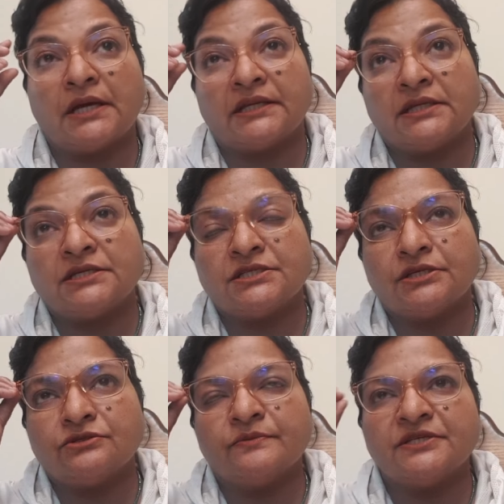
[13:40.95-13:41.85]

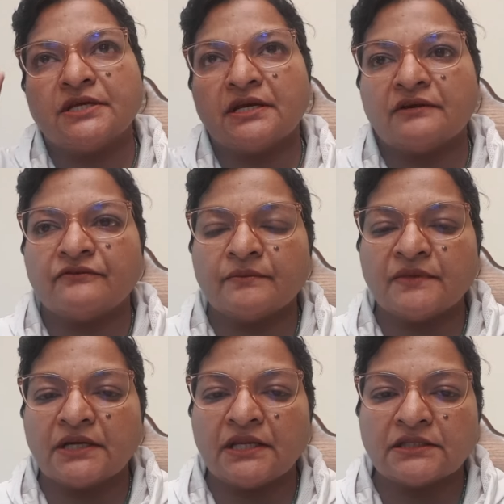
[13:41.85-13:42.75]
attention to be taken from
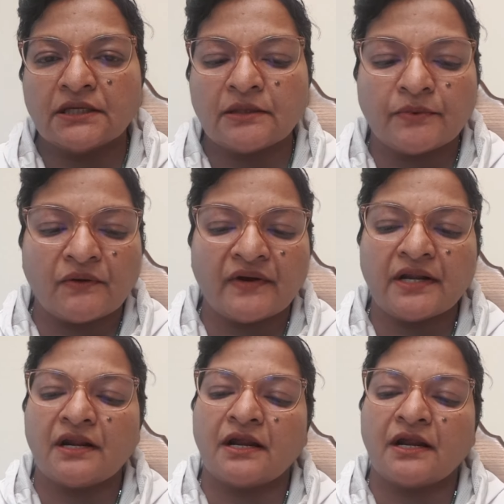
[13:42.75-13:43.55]
the healthcare provider